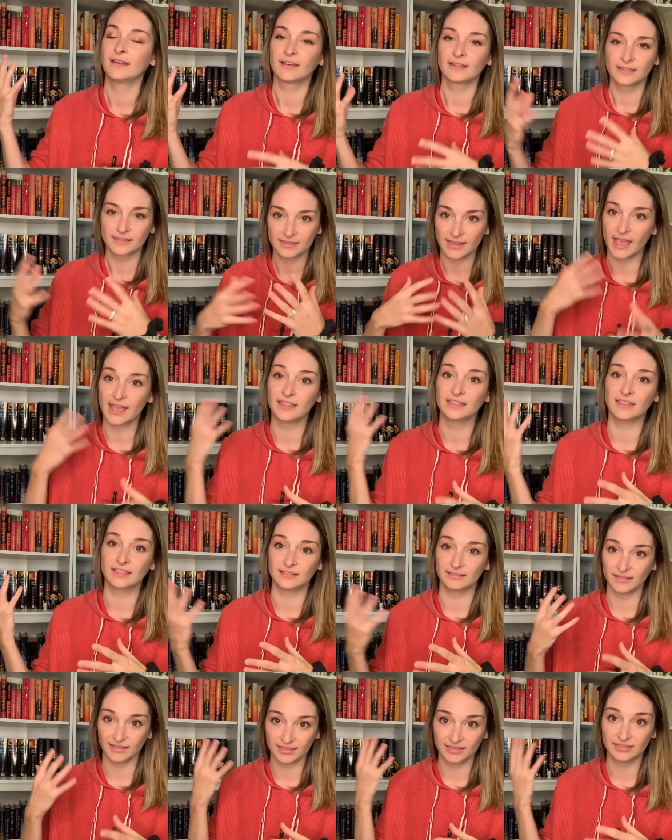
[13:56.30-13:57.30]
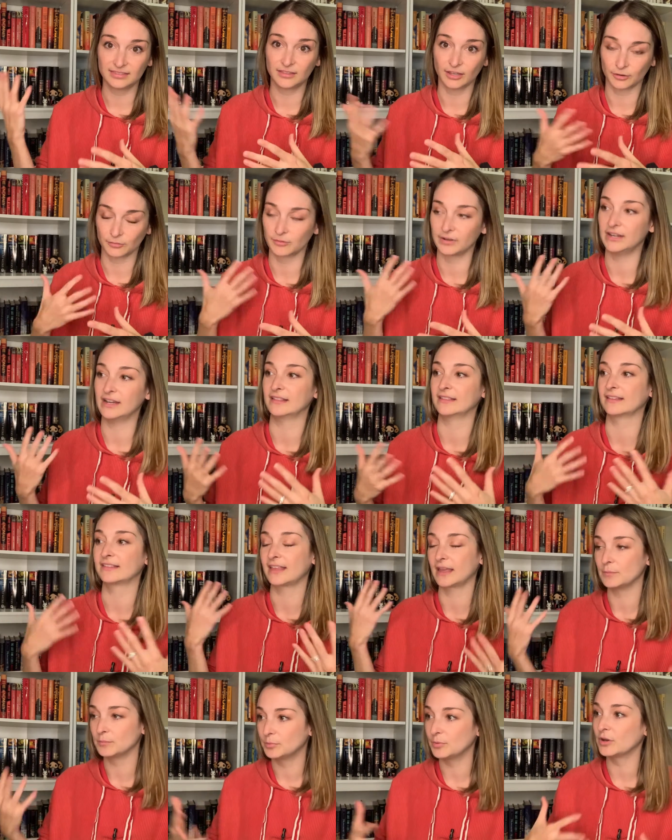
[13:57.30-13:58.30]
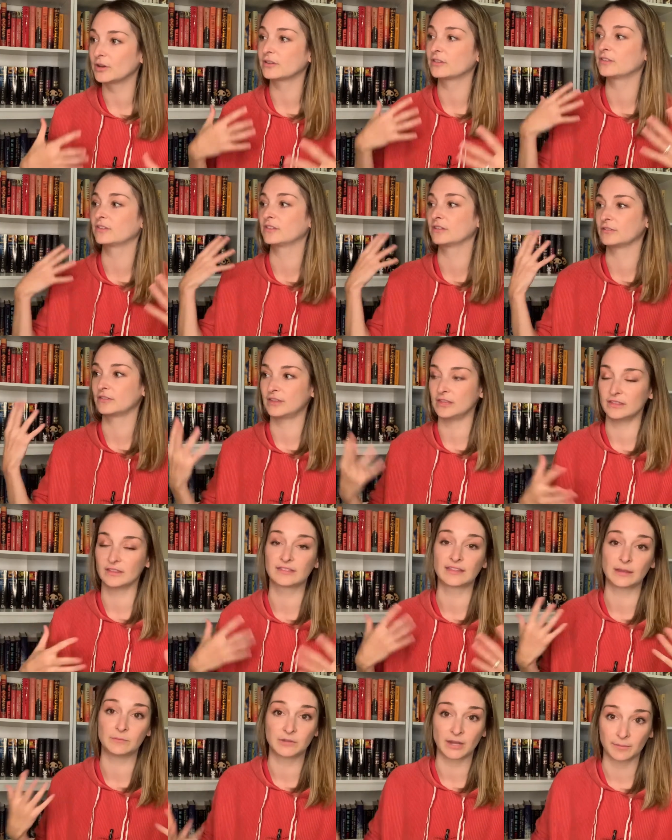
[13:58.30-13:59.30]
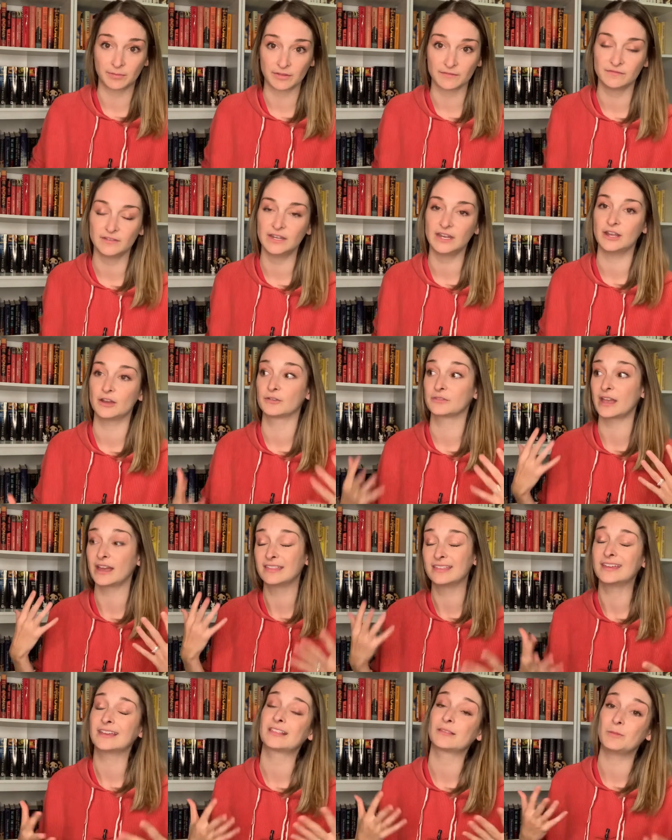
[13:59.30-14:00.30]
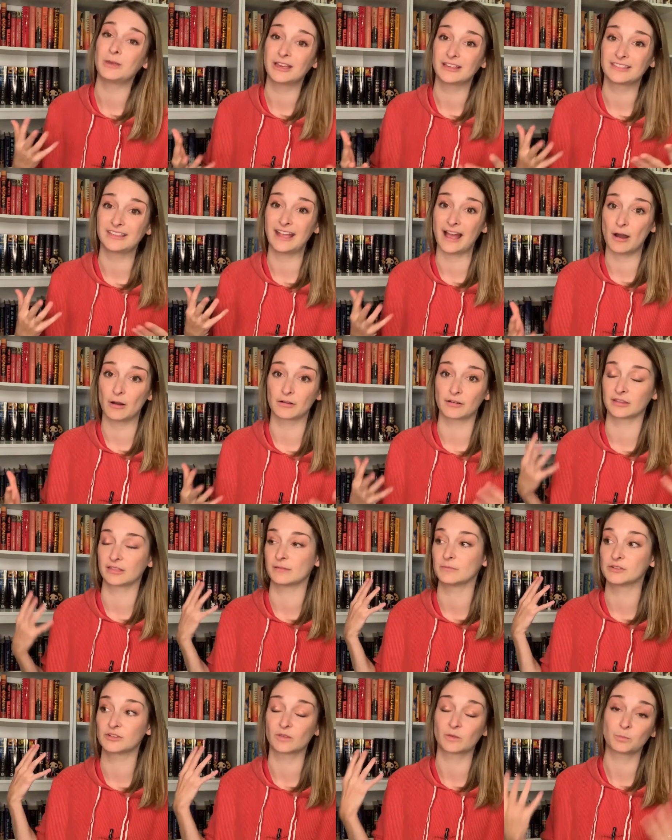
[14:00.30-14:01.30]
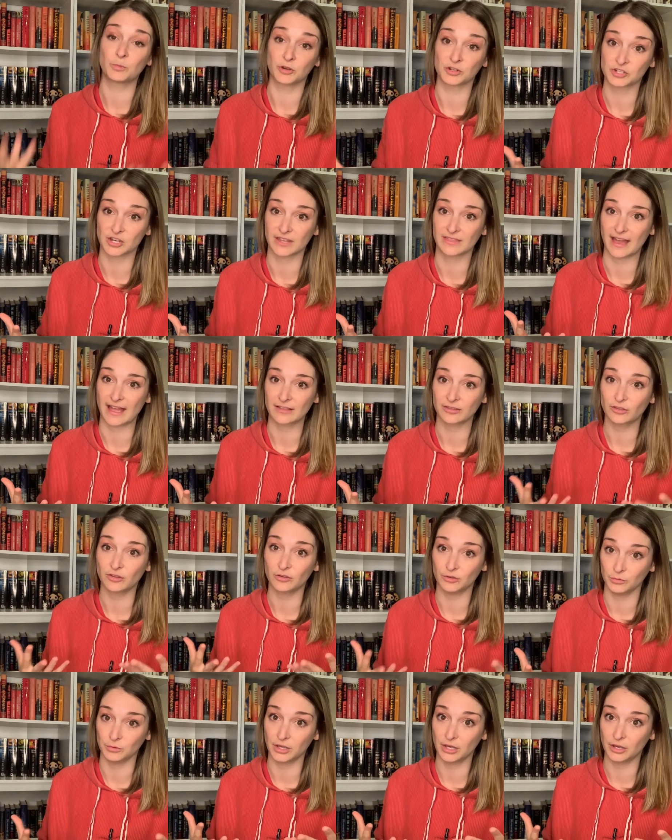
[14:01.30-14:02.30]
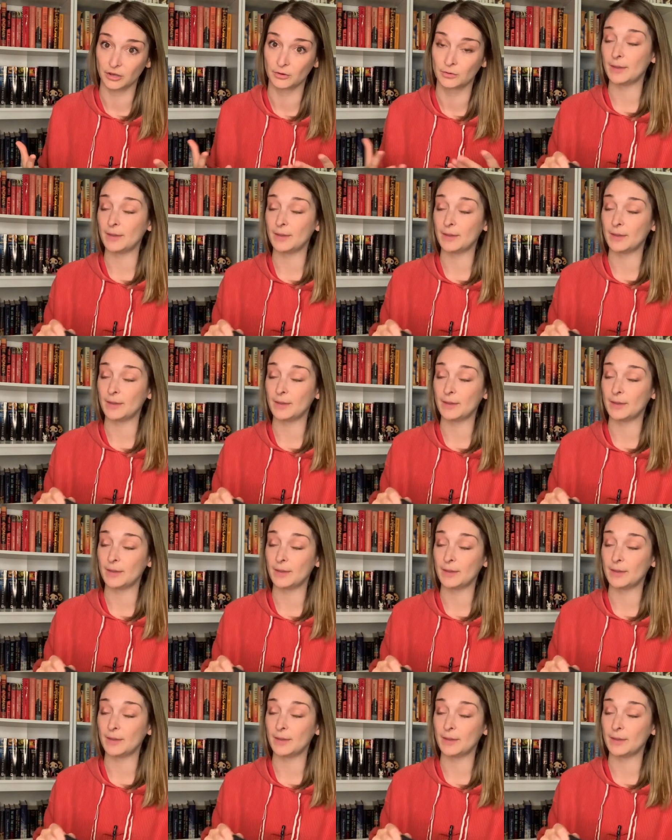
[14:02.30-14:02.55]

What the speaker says: say that they're reading the same books, they see the same types of videos, I think it's because the algorithm's just pushing that to you.